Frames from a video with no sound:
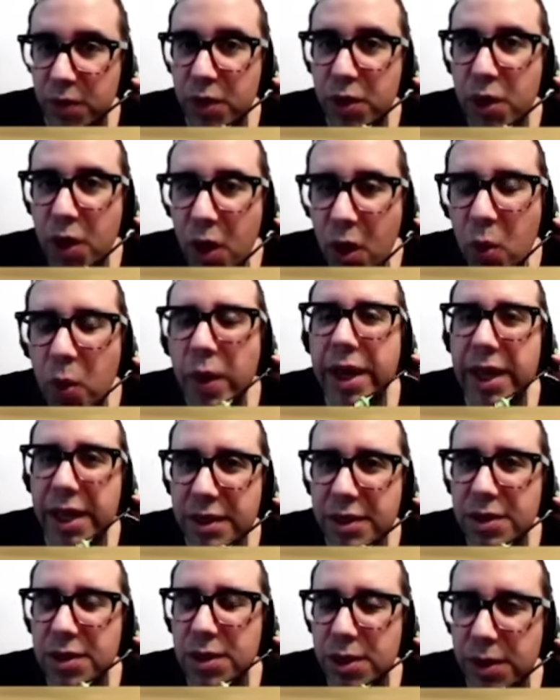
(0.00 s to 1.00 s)
go
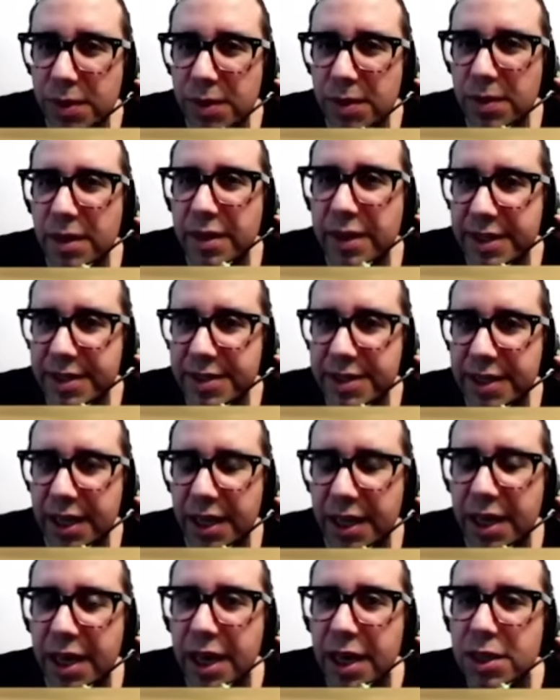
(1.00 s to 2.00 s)
into the city,